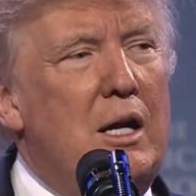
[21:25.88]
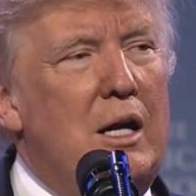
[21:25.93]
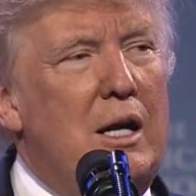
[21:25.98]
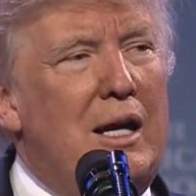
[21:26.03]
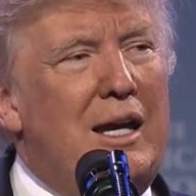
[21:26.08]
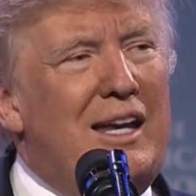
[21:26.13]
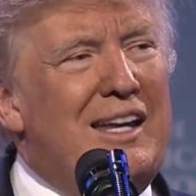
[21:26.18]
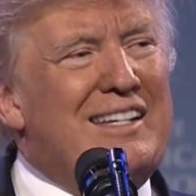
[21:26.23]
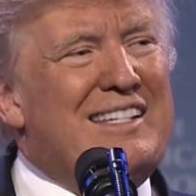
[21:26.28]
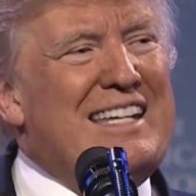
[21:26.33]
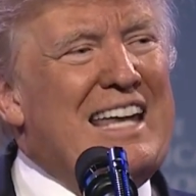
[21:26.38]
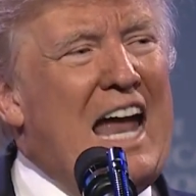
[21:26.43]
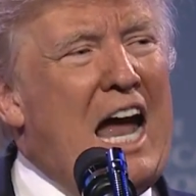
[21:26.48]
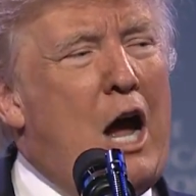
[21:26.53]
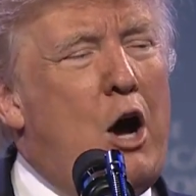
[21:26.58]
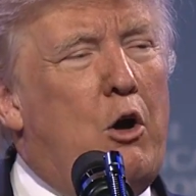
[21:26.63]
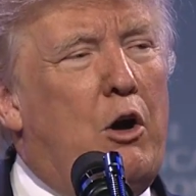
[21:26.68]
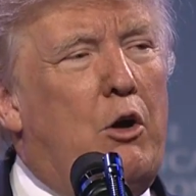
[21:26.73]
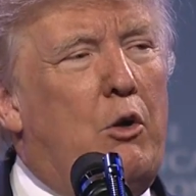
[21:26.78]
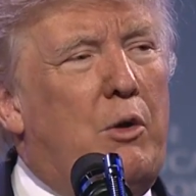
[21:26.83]
He is
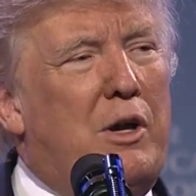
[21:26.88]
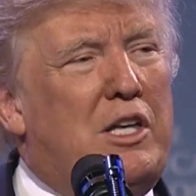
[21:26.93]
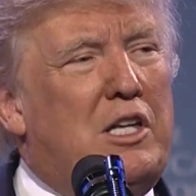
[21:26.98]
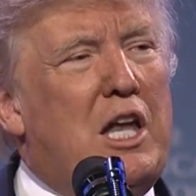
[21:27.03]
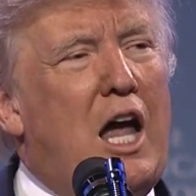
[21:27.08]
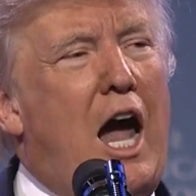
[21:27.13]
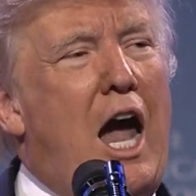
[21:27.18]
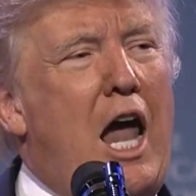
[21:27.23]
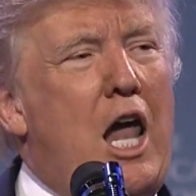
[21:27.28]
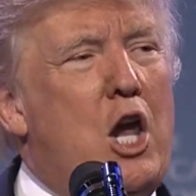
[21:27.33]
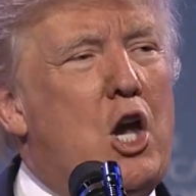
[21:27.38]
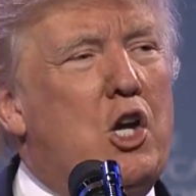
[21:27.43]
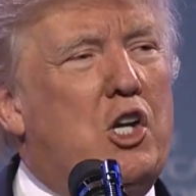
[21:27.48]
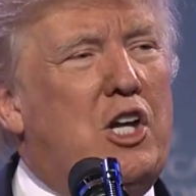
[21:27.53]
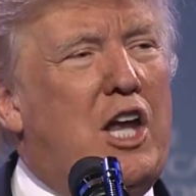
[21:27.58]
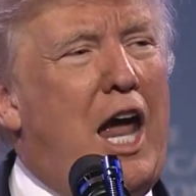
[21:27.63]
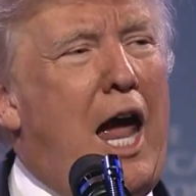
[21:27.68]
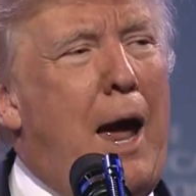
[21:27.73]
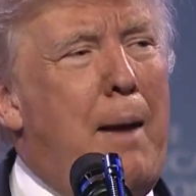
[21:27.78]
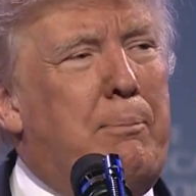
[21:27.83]
now a retired
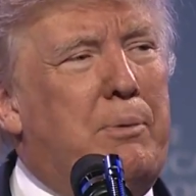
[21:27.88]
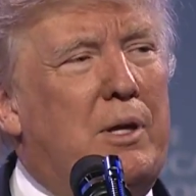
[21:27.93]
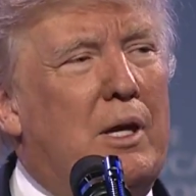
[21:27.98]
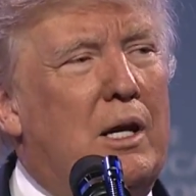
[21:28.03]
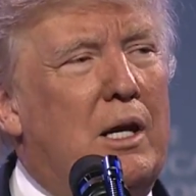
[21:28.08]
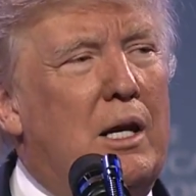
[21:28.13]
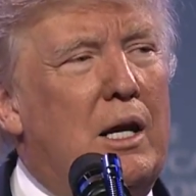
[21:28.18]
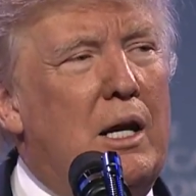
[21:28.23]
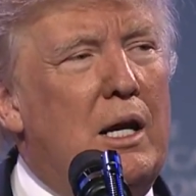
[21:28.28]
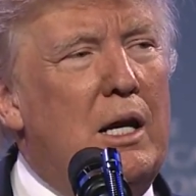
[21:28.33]
captain